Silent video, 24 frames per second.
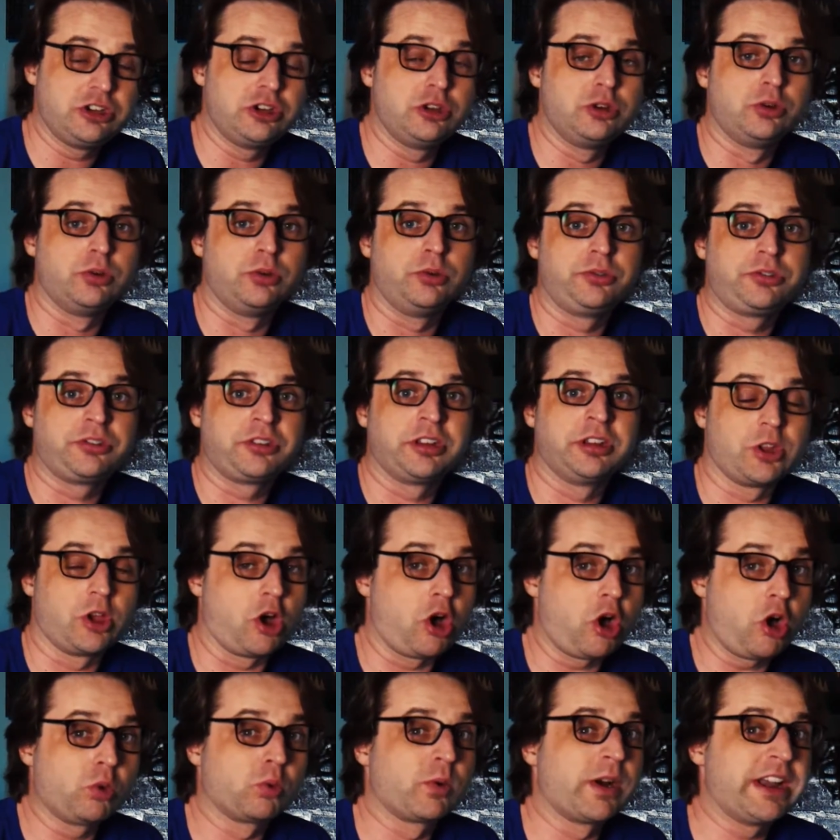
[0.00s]
used
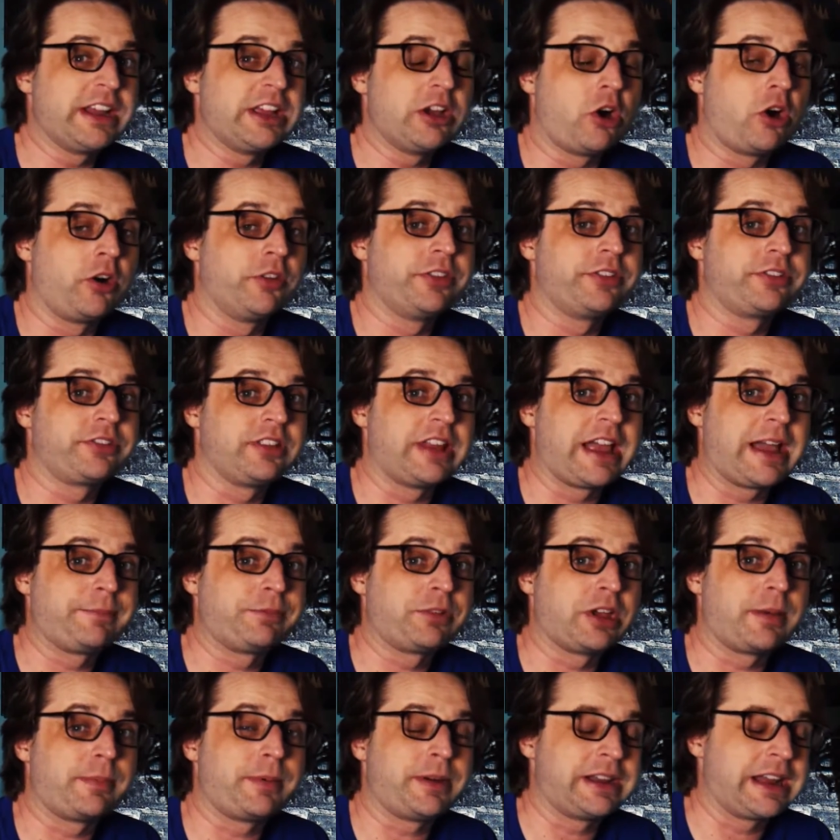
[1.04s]
already on this
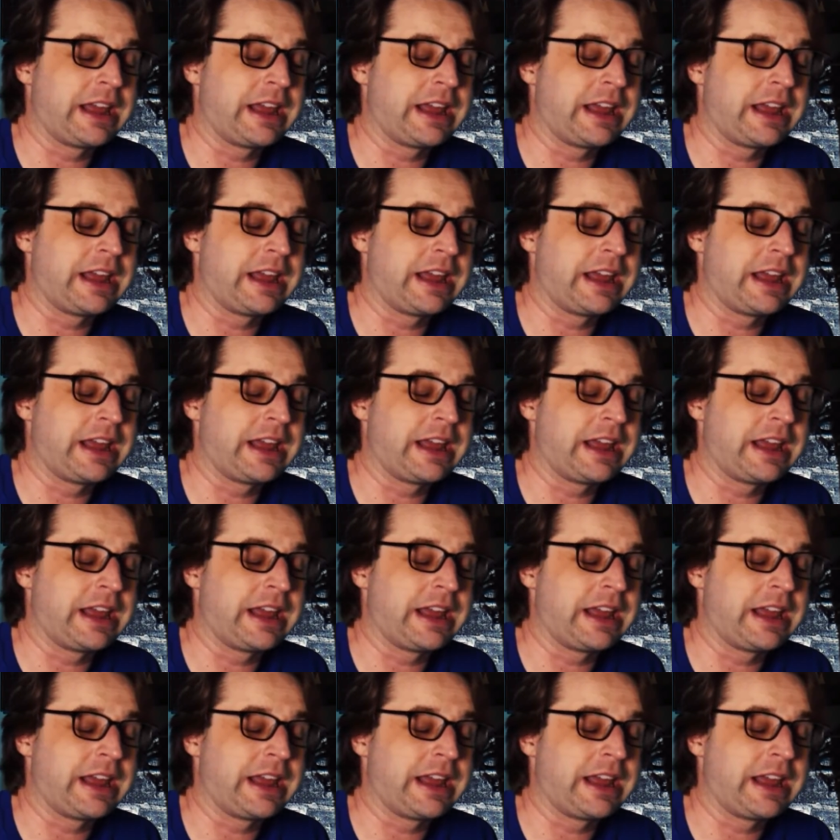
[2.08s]
laptop,